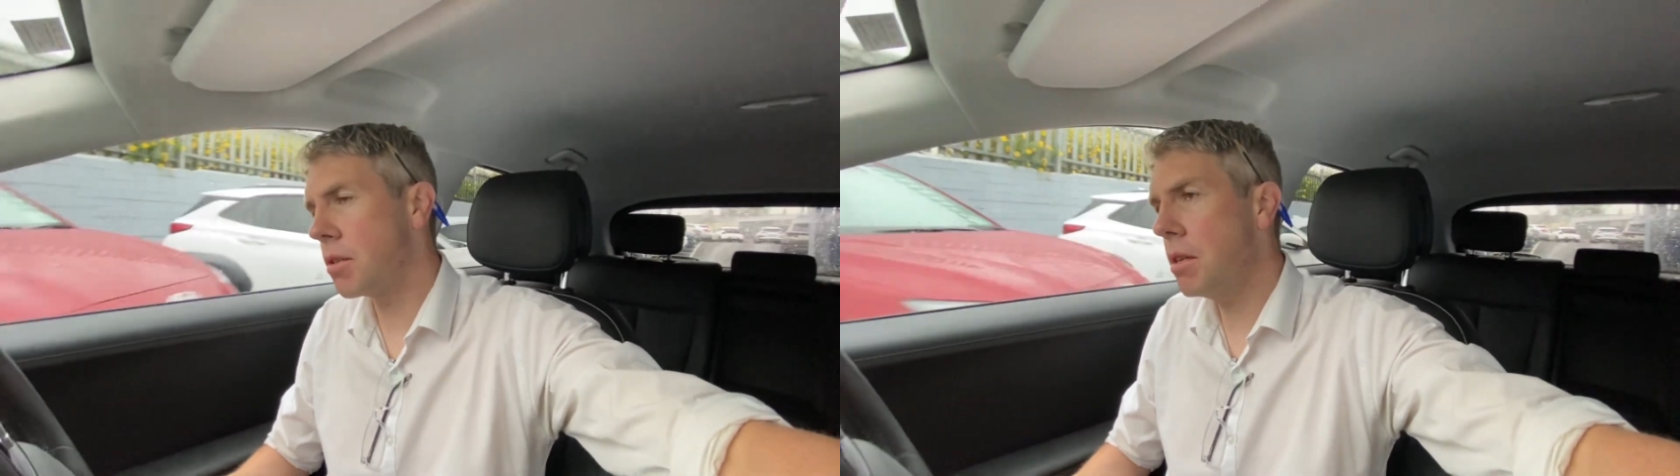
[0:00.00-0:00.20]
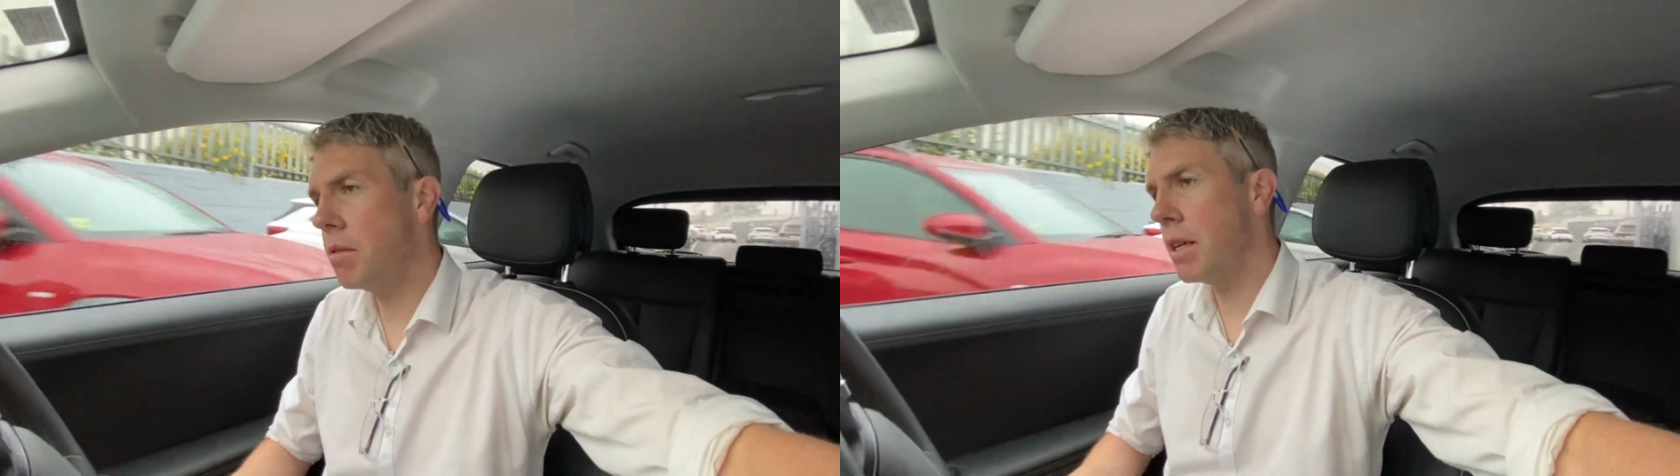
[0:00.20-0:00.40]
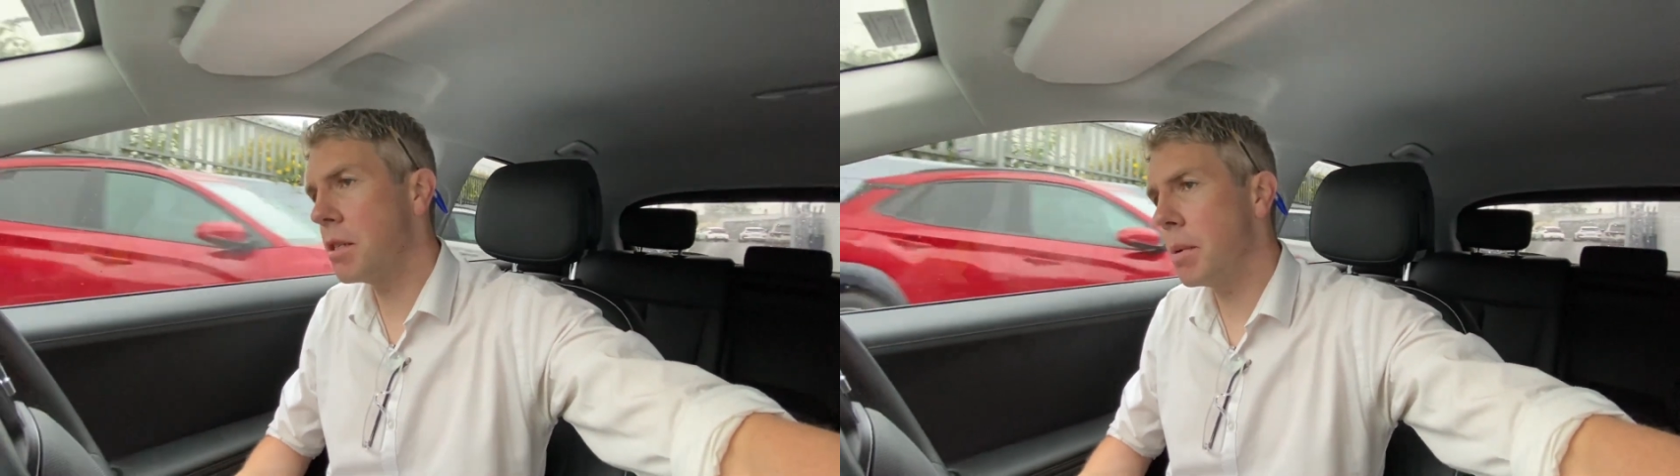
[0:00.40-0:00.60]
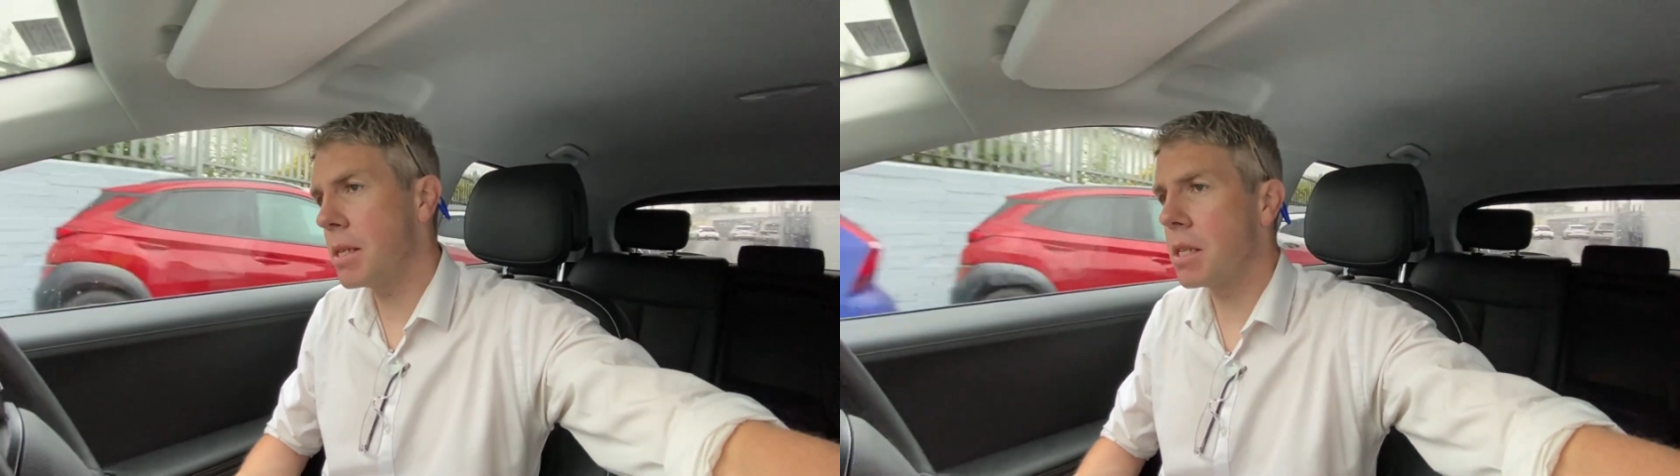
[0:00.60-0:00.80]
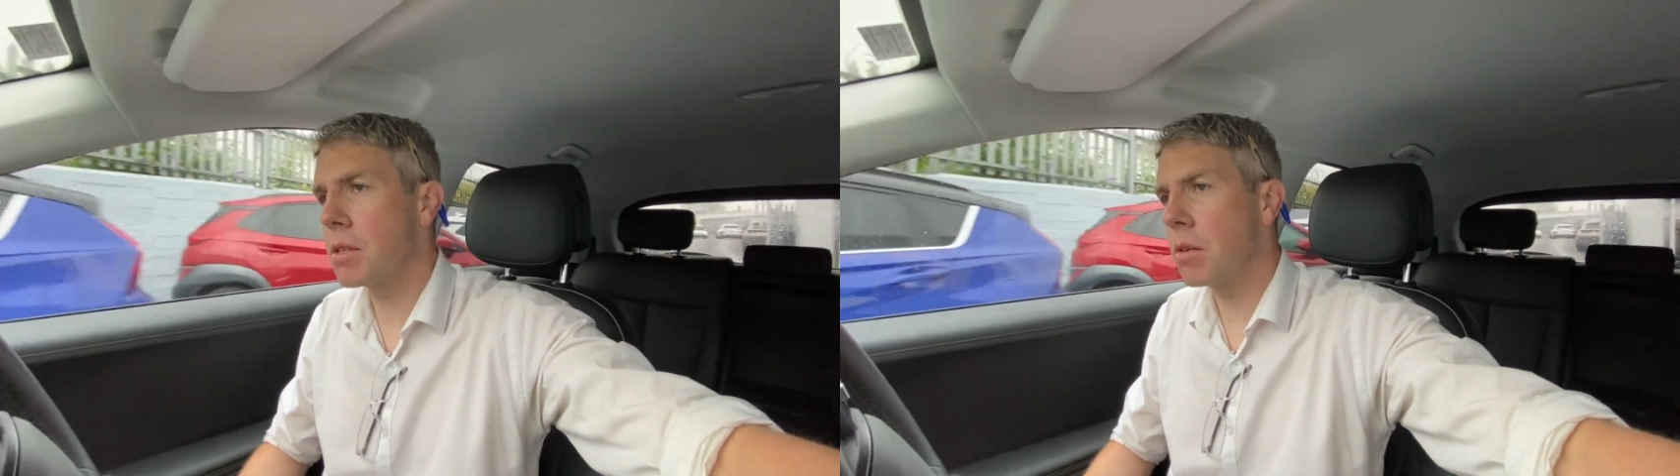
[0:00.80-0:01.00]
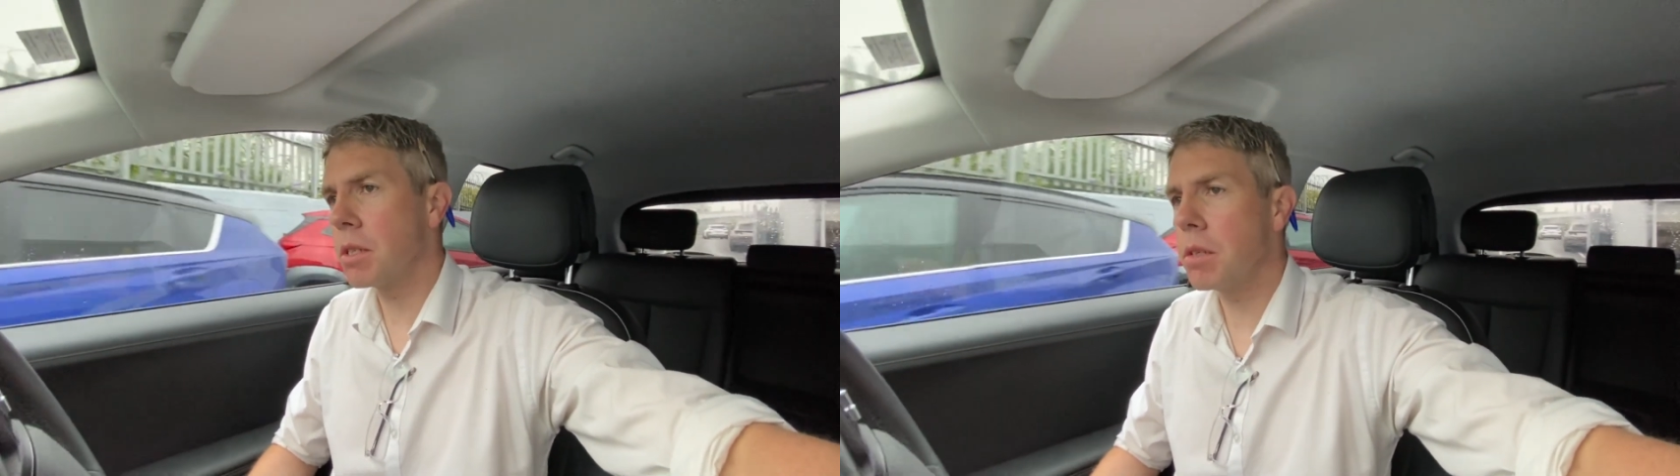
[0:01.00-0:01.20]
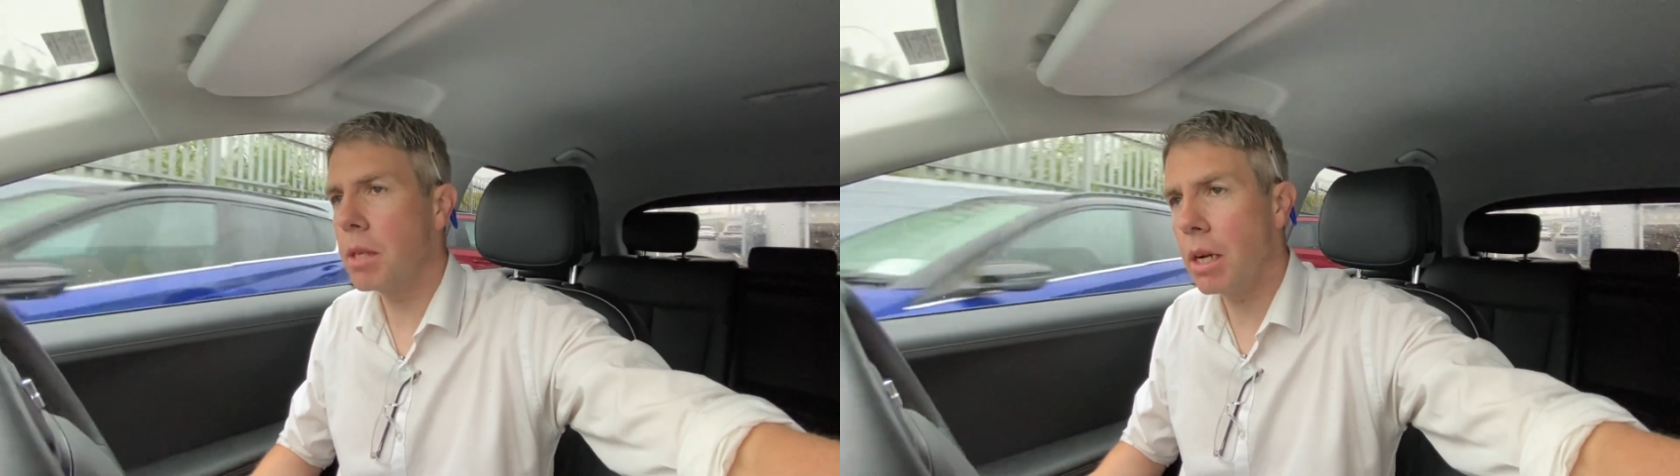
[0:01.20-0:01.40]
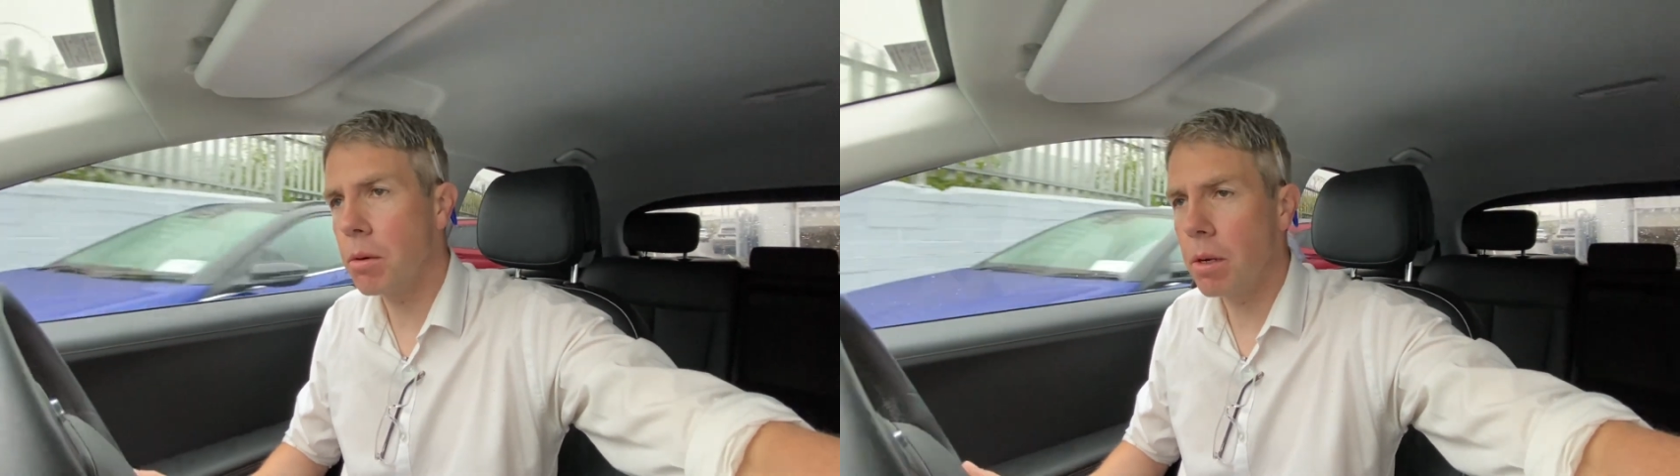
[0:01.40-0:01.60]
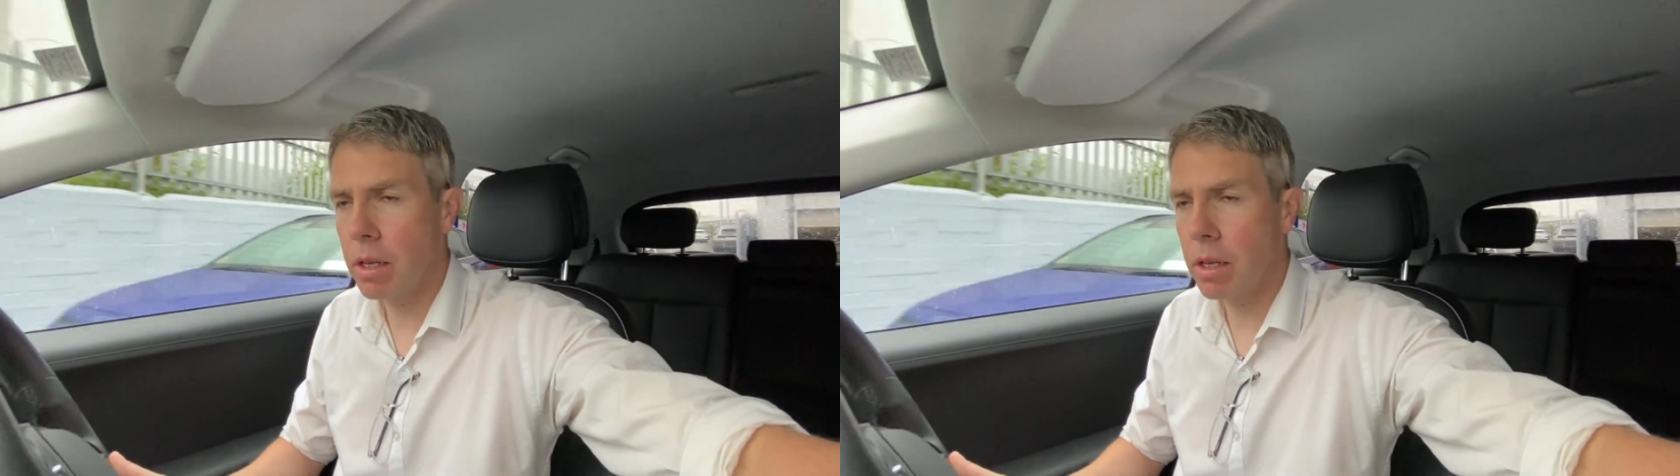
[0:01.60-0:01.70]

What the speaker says: Three phase basically is going to allow